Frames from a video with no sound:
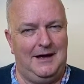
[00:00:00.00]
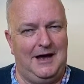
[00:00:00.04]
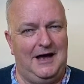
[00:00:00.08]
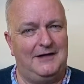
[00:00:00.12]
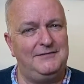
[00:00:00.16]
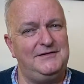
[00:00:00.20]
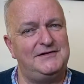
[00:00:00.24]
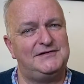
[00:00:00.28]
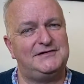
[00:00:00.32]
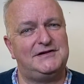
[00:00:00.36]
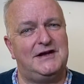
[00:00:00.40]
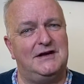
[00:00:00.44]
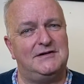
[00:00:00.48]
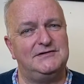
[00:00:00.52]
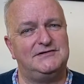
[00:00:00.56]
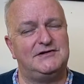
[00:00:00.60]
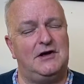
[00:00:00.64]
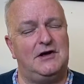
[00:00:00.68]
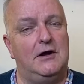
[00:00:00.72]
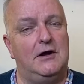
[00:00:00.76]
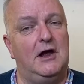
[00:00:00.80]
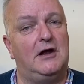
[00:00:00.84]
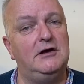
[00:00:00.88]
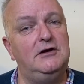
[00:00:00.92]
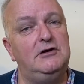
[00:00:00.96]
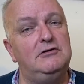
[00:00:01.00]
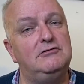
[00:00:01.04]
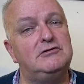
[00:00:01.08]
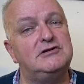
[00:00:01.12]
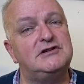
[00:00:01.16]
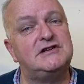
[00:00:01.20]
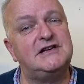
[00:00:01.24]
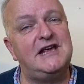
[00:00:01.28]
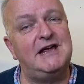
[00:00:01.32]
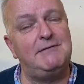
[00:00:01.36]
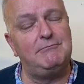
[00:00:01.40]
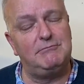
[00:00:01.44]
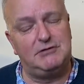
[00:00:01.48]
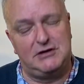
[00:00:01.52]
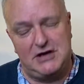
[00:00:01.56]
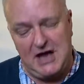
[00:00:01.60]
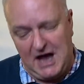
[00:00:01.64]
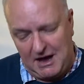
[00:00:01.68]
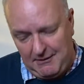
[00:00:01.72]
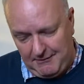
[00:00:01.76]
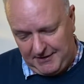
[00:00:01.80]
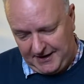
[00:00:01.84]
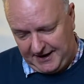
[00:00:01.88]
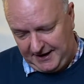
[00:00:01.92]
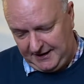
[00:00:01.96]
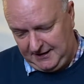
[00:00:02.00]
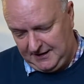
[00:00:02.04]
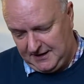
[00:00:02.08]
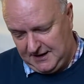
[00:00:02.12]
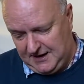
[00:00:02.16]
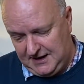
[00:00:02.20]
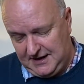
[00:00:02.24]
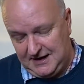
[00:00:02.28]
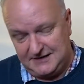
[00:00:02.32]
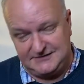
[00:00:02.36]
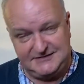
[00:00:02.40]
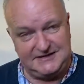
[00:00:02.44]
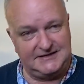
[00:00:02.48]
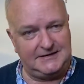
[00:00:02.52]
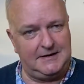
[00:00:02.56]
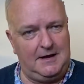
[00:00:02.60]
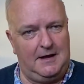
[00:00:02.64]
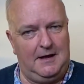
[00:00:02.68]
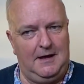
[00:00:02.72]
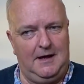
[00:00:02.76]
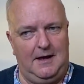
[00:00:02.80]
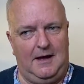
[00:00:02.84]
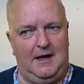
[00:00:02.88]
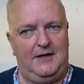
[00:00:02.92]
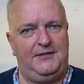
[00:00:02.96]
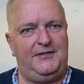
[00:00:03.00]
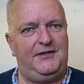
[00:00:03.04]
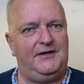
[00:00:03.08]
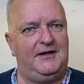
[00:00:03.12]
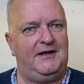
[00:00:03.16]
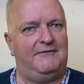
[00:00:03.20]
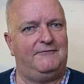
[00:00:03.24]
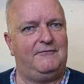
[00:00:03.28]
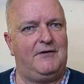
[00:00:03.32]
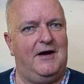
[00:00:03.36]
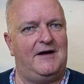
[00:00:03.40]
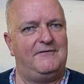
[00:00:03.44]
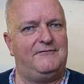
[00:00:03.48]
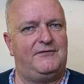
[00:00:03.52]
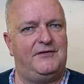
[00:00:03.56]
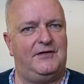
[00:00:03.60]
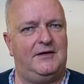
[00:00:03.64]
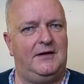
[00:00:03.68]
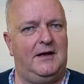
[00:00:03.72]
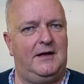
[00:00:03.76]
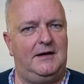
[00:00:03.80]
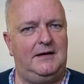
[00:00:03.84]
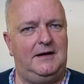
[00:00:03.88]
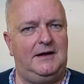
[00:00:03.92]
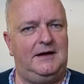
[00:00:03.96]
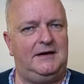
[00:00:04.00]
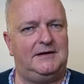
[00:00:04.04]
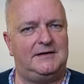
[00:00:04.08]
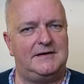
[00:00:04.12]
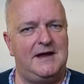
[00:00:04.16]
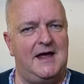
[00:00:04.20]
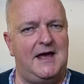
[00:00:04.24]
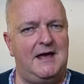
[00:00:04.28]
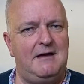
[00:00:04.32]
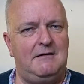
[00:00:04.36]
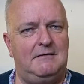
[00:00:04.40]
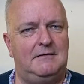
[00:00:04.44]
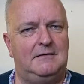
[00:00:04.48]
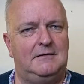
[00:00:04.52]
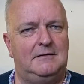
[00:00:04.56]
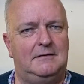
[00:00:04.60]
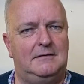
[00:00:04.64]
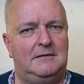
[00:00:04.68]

And this goes And you just keep going and say, I think I've got everything I need now.